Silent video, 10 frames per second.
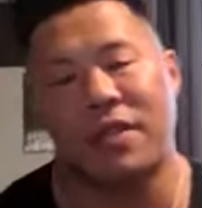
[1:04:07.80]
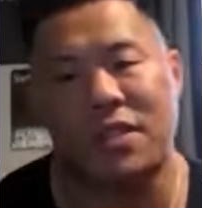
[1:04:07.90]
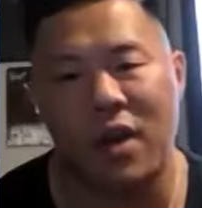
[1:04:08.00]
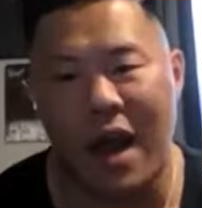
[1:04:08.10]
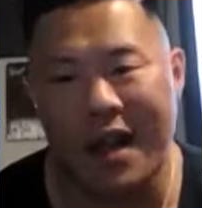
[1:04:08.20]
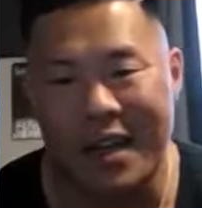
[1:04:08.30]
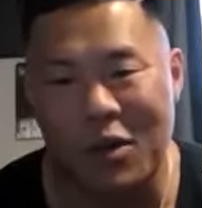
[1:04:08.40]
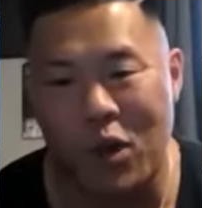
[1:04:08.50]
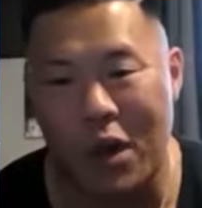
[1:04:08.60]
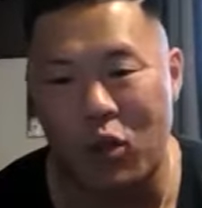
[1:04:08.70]
So I kind of
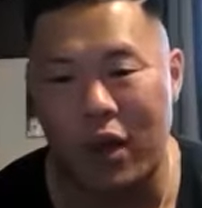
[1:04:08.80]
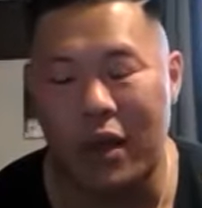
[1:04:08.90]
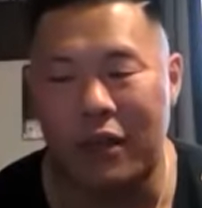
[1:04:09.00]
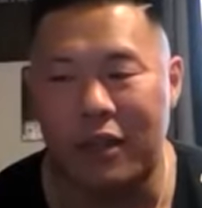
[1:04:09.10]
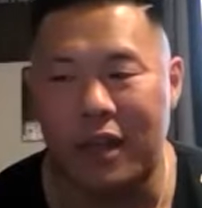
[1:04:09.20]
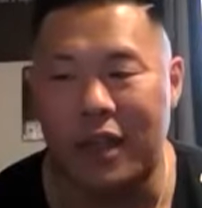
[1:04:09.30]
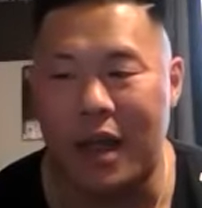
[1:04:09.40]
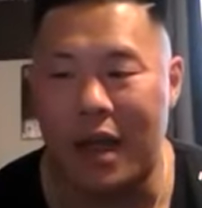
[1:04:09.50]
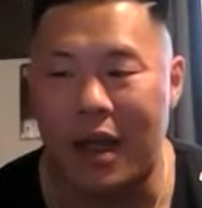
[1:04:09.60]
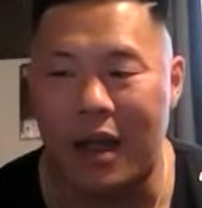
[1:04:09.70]
went with like,
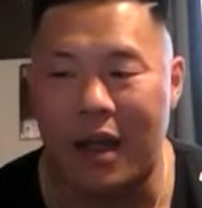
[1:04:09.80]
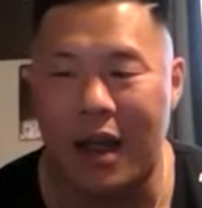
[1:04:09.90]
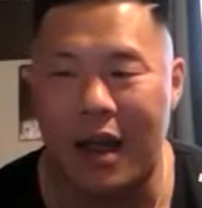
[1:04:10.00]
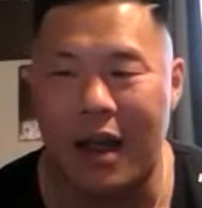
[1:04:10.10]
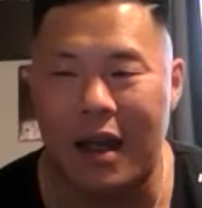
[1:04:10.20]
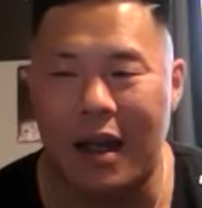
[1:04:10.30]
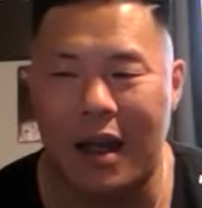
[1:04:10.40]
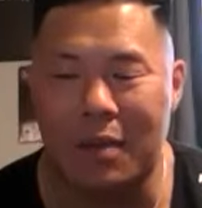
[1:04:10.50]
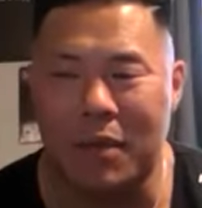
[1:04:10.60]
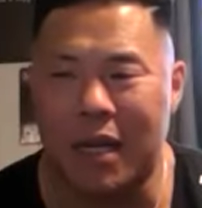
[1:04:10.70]

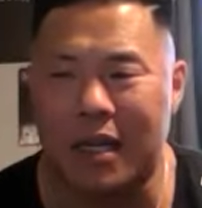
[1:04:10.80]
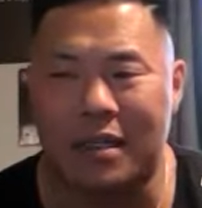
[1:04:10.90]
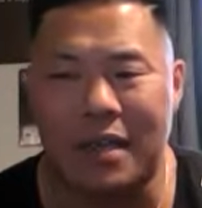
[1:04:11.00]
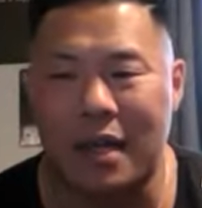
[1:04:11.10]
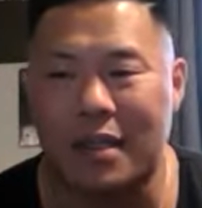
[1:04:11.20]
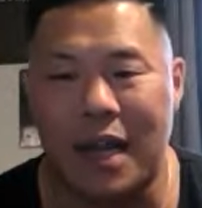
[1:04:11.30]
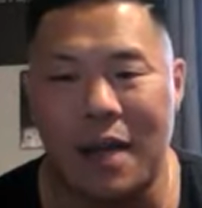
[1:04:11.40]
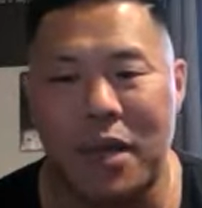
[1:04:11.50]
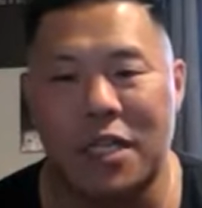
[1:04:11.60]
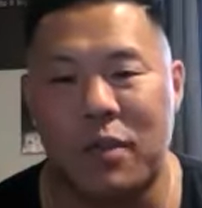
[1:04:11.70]
I'm not going to lie, like I
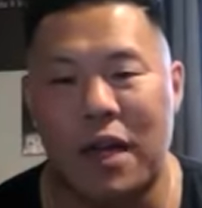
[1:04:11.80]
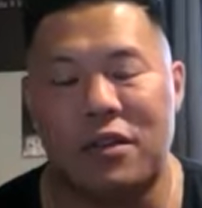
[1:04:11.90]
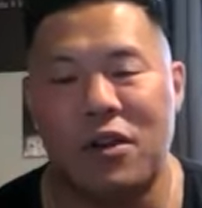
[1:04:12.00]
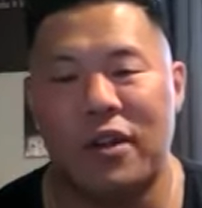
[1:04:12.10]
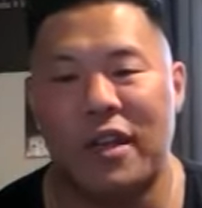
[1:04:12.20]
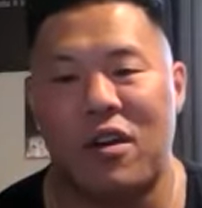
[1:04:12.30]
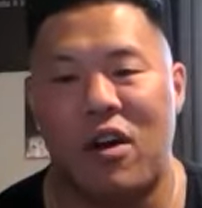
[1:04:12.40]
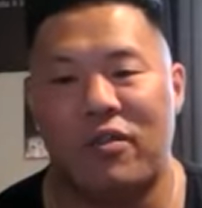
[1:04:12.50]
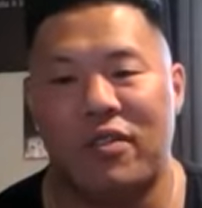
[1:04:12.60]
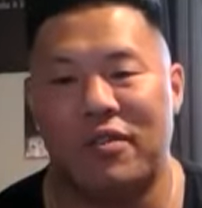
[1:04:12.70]
based my clothing
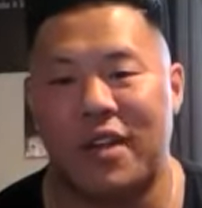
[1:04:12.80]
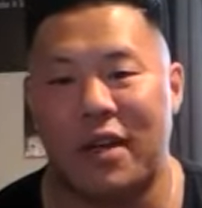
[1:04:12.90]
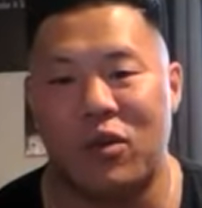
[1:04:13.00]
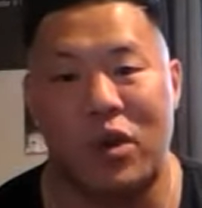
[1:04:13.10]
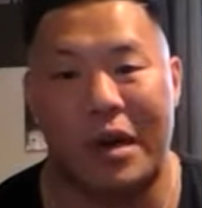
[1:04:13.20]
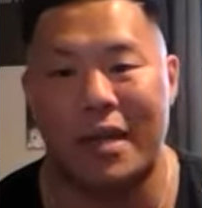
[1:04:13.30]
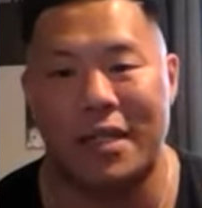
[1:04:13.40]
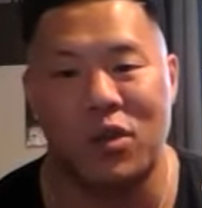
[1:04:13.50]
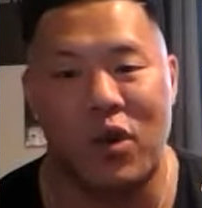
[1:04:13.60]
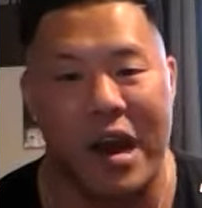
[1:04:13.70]
off of like what I like
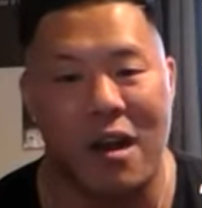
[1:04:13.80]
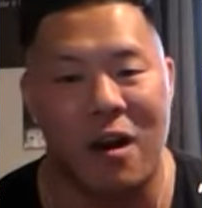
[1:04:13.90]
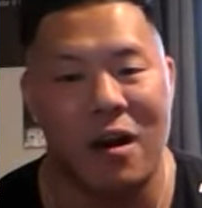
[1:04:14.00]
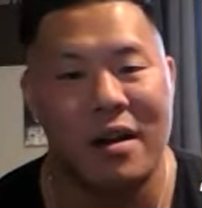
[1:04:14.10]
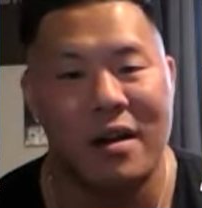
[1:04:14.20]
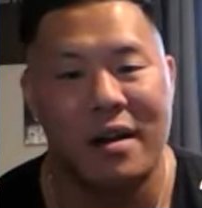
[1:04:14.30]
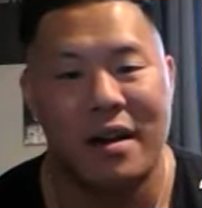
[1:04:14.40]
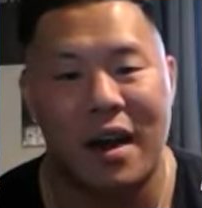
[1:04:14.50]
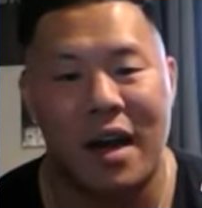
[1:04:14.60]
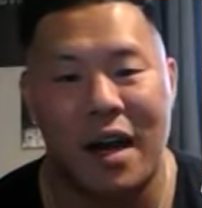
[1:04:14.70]
to wear.
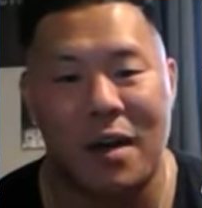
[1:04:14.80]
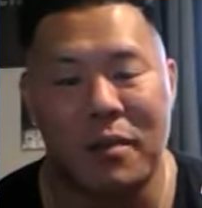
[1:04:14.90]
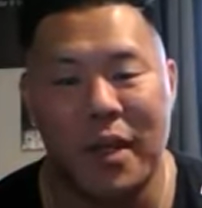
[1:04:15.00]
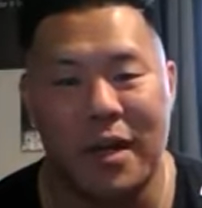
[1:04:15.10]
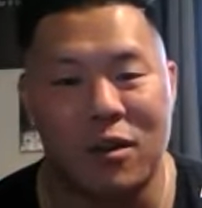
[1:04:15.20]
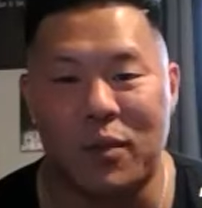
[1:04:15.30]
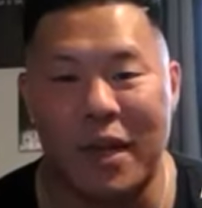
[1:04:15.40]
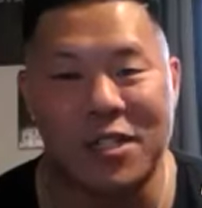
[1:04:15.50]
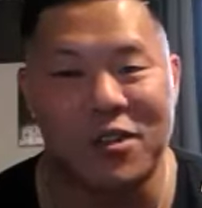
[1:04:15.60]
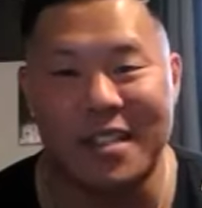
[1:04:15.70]
And I was
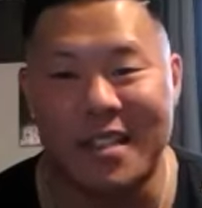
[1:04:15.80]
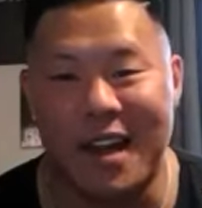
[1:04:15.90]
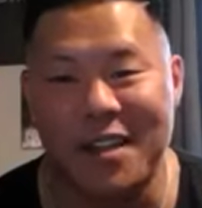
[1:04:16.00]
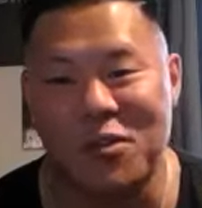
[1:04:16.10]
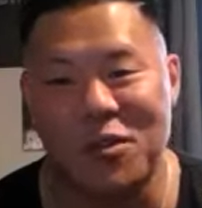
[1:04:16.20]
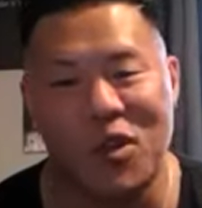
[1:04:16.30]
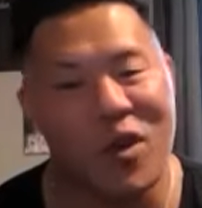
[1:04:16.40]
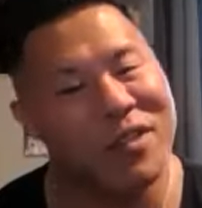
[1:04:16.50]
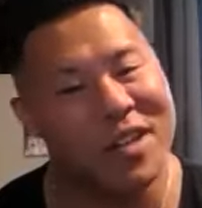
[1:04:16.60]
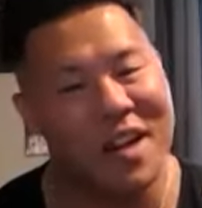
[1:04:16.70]
best dressed in high school, so I
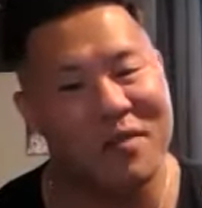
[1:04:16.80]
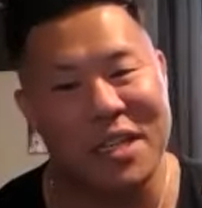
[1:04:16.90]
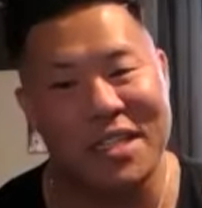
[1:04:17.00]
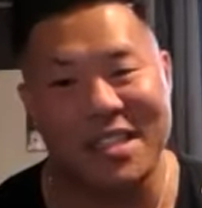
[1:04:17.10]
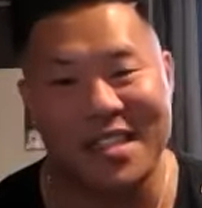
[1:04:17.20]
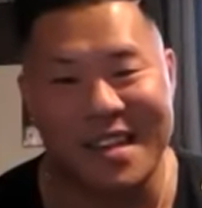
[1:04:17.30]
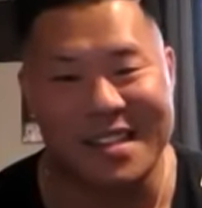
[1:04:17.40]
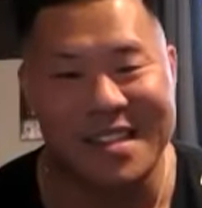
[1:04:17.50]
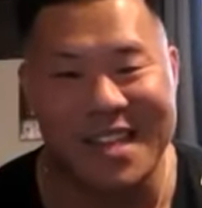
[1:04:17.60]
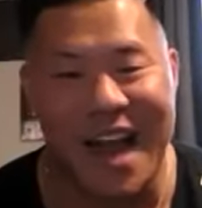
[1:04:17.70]
feel like I have decent
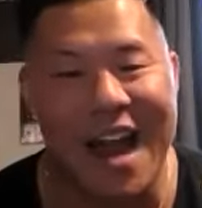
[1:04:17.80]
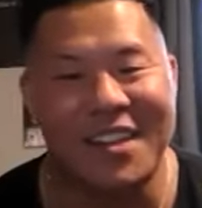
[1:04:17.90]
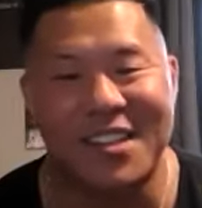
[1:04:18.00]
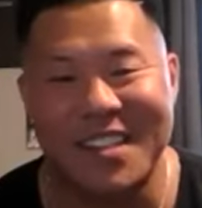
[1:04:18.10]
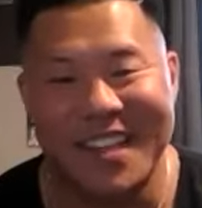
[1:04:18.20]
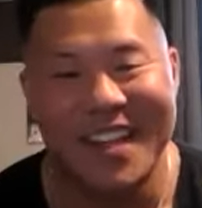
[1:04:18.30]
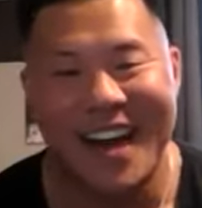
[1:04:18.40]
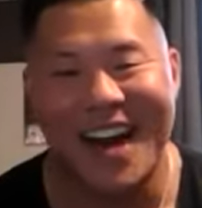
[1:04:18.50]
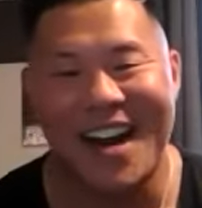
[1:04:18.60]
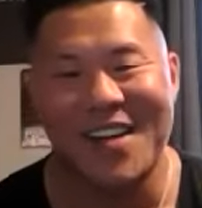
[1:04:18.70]
style.
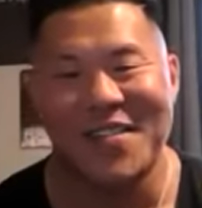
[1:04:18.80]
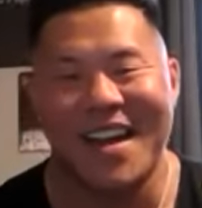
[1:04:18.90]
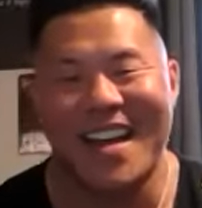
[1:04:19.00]
And